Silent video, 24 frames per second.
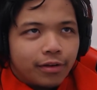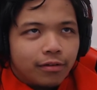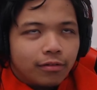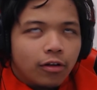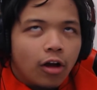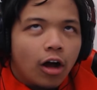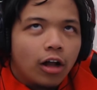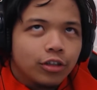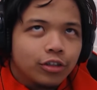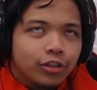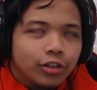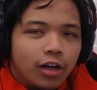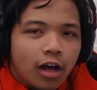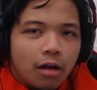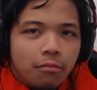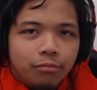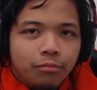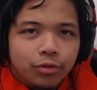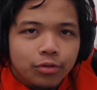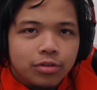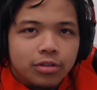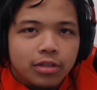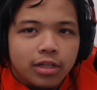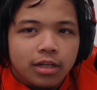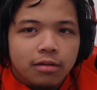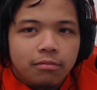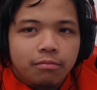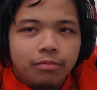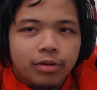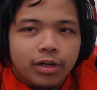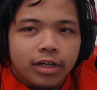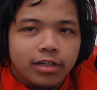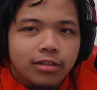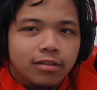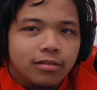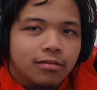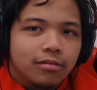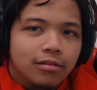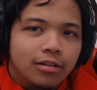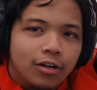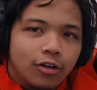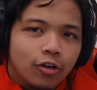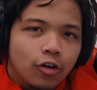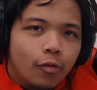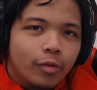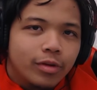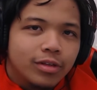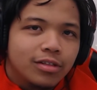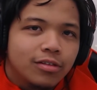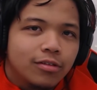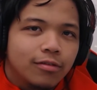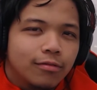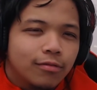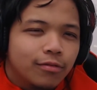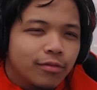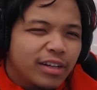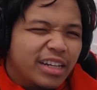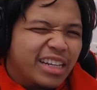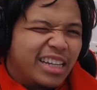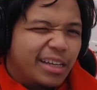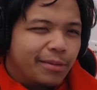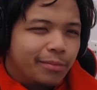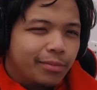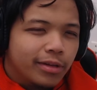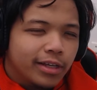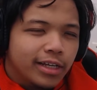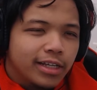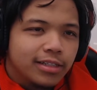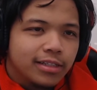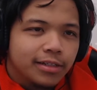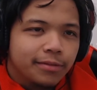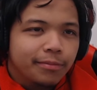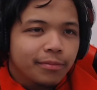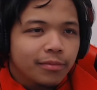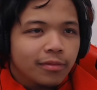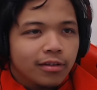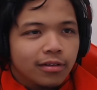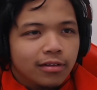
Gaunter got boosted, but you know no one still really plays him.